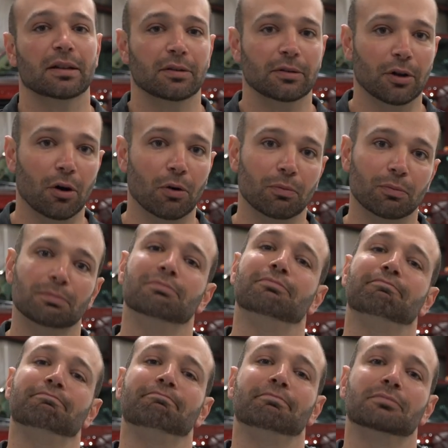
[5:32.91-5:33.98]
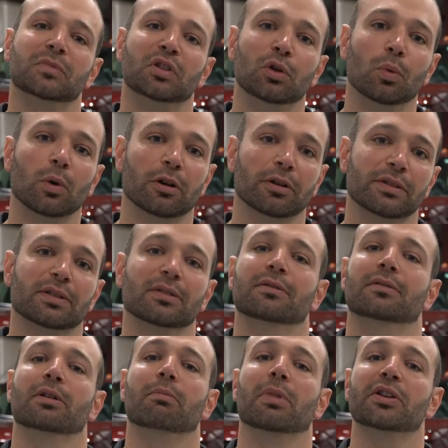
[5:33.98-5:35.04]
No. Two words,
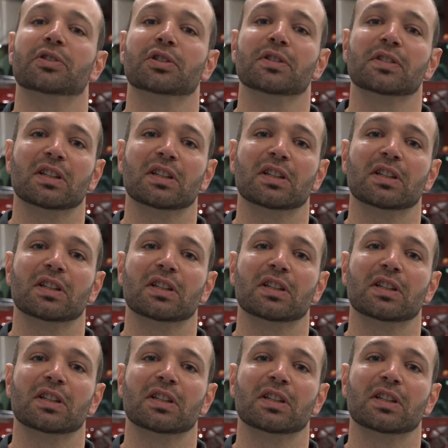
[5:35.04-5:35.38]
combustion